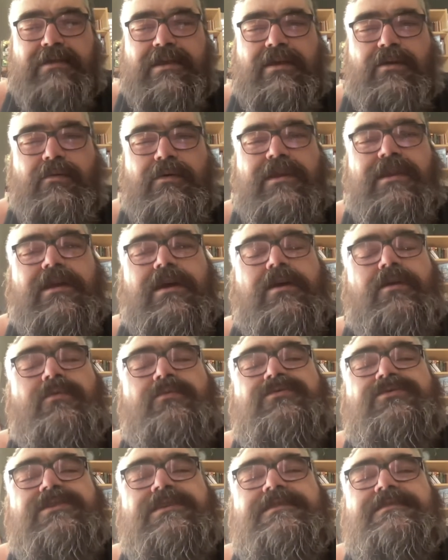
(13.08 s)
be going, oh
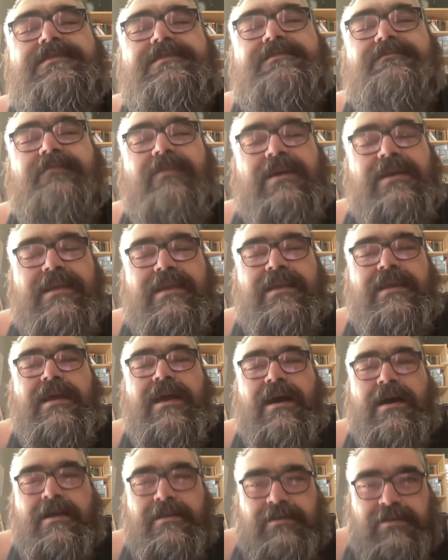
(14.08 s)
Jesus fucking
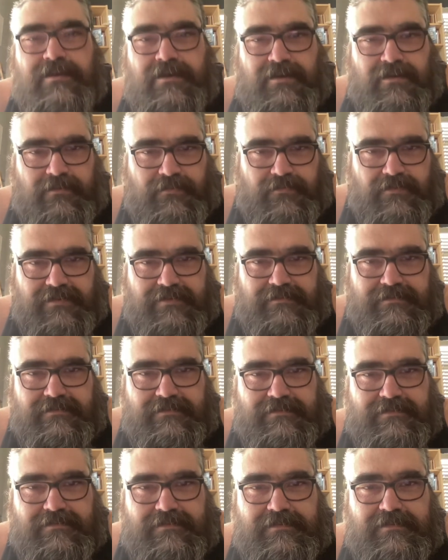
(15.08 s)
God, no.
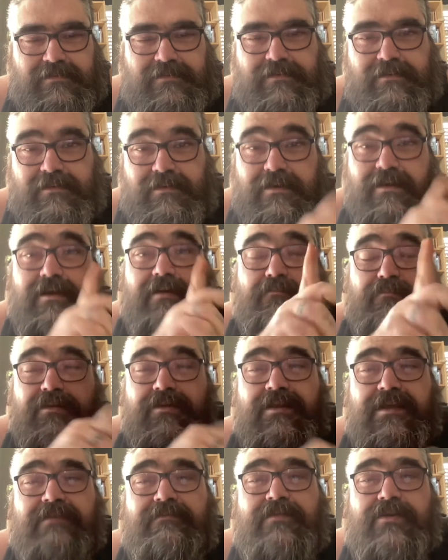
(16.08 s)

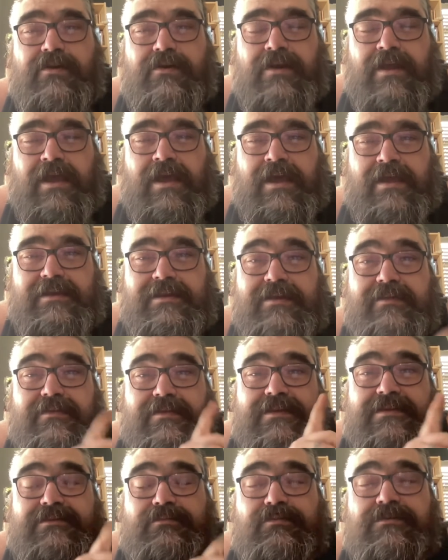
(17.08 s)
Believe it or not,
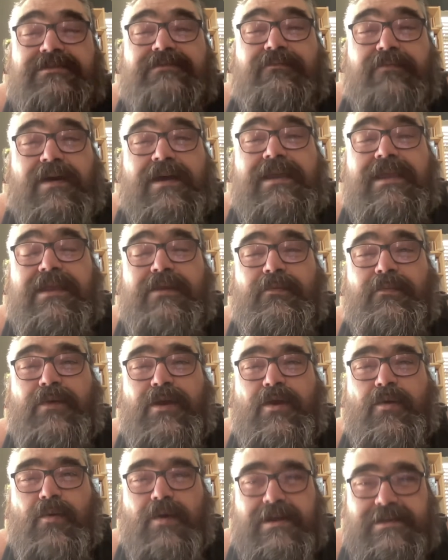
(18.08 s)
this was fucking
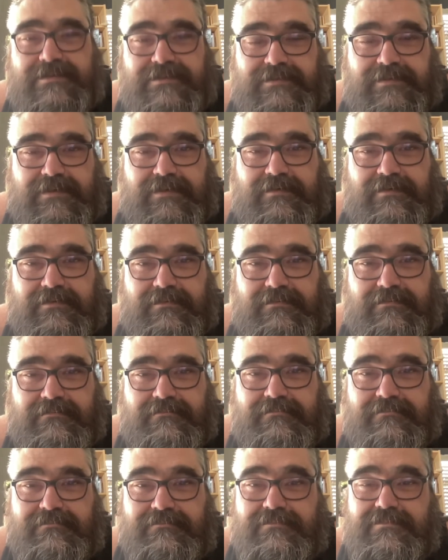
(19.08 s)
requested.
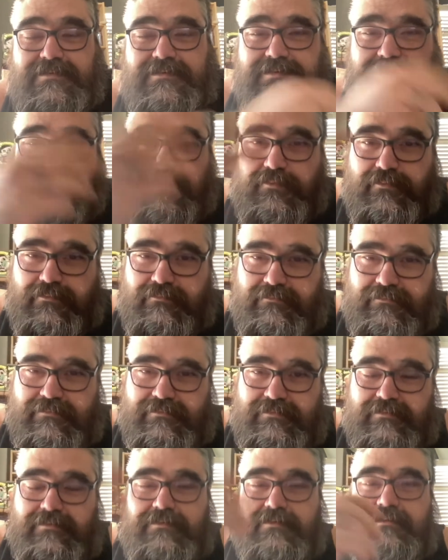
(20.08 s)
So
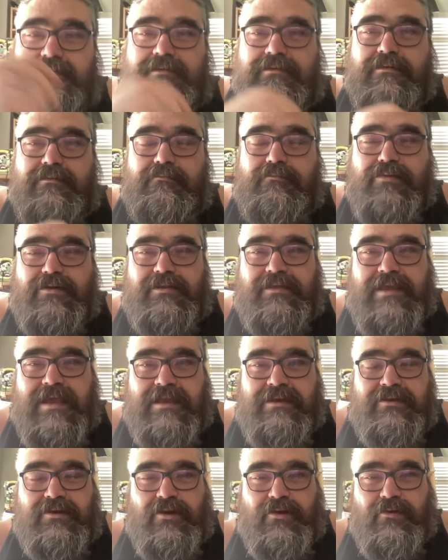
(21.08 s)
put
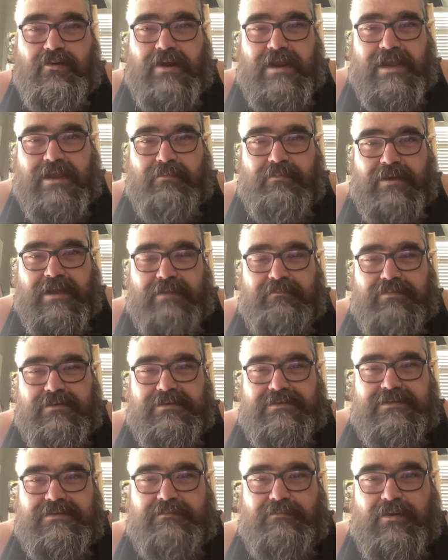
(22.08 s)
that in your crack pipe
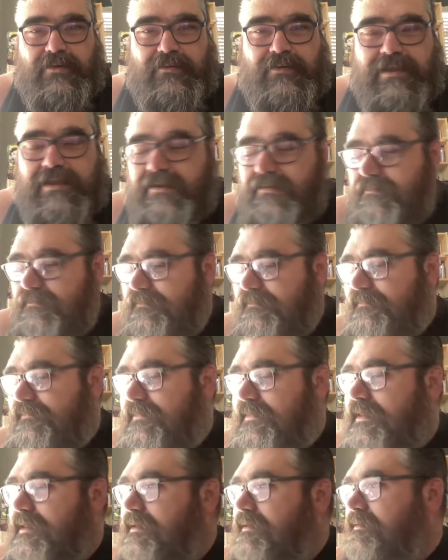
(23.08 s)
and smoke it.
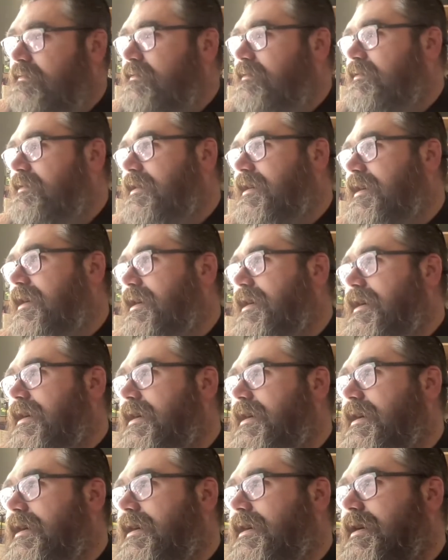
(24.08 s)

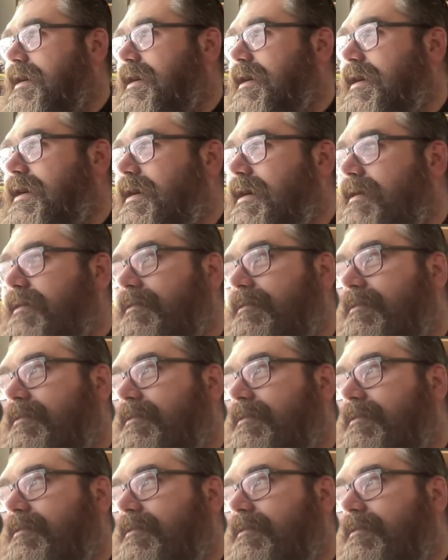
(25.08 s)
Haha,